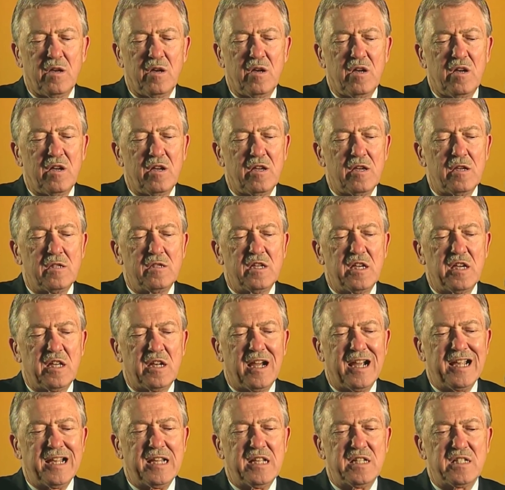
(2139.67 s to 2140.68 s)
uh, in the
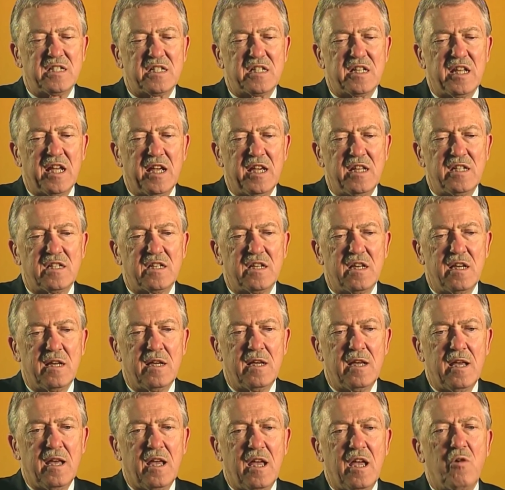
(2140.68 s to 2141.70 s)
United States.
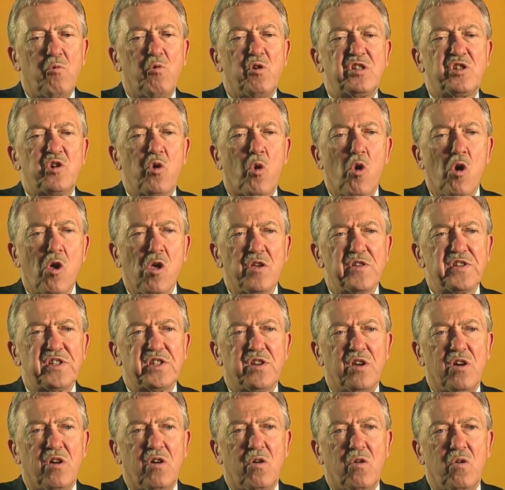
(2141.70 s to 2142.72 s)
It was
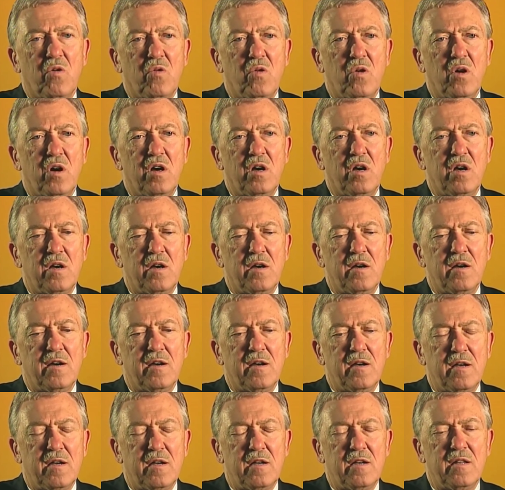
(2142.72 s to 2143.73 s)

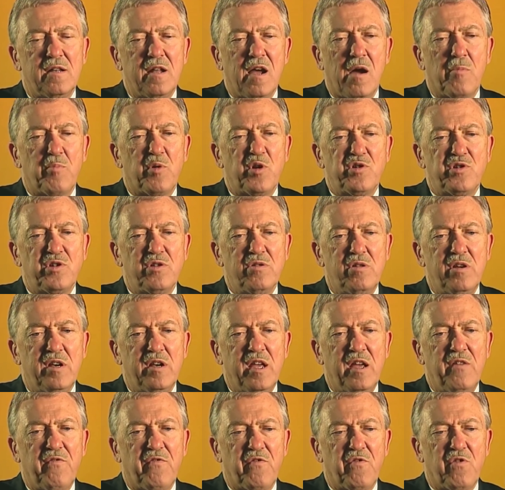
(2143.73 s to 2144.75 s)
also uh, an
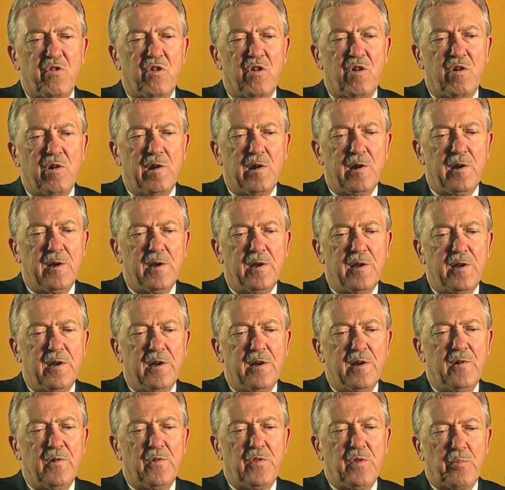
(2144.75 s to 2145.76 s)
opportunity for
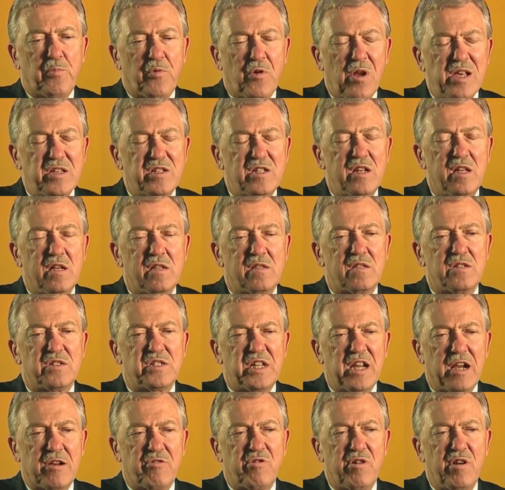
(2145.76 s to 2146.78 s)
of the President, the
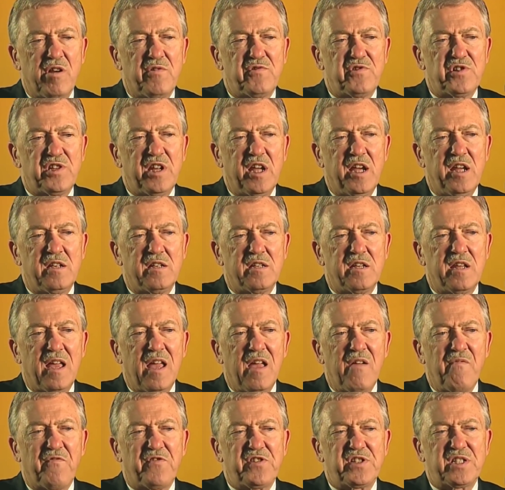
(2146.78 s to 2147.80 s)
Secretary of State,
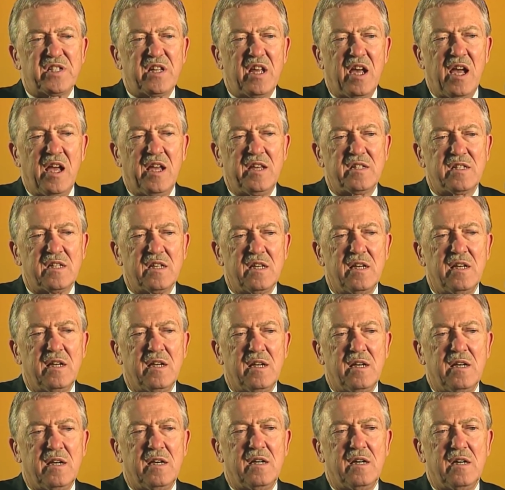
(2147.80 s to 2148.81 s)
to emphasize
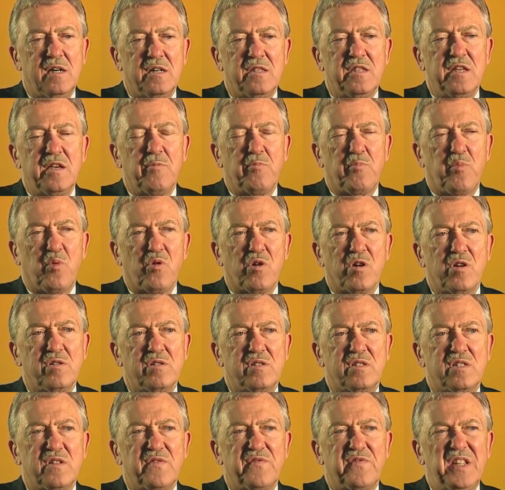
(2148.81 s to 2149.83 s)
uh, the
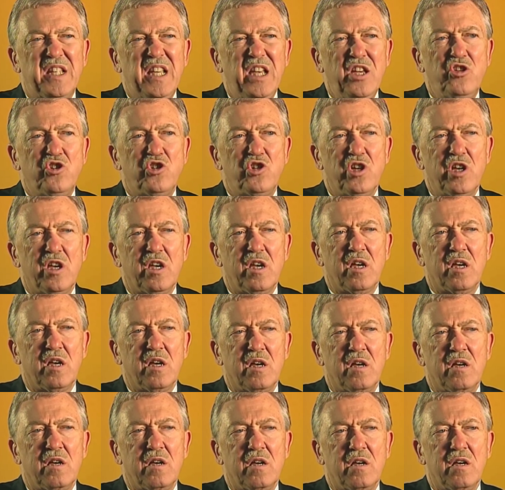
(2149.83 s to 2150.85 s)
importance of teaching
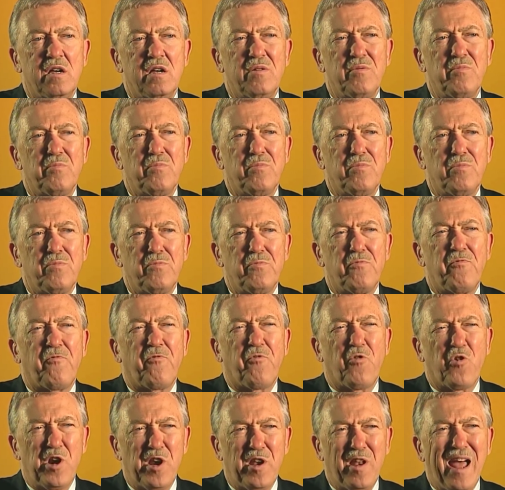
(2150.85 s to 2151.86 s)
uh,
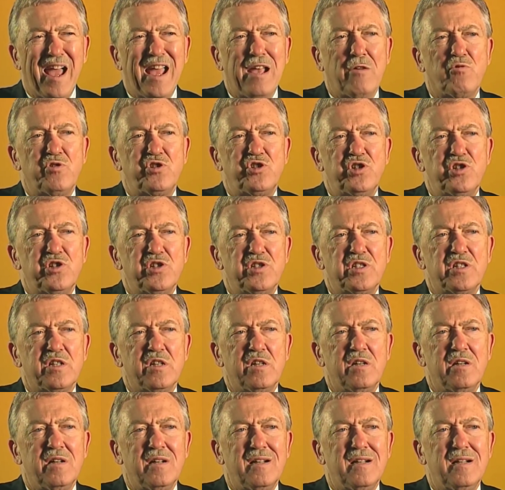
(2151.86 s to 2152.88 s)
foreign languages,
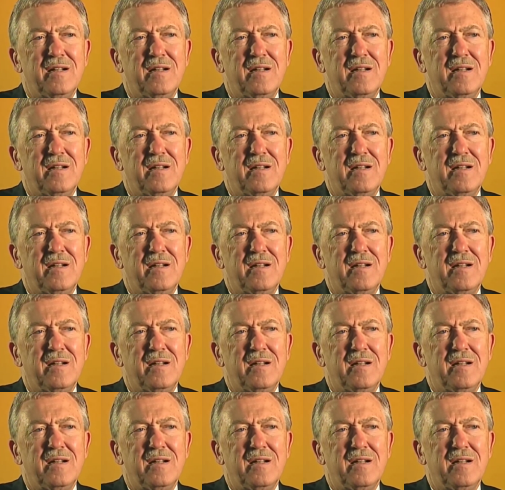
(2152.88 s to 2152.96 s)
uh,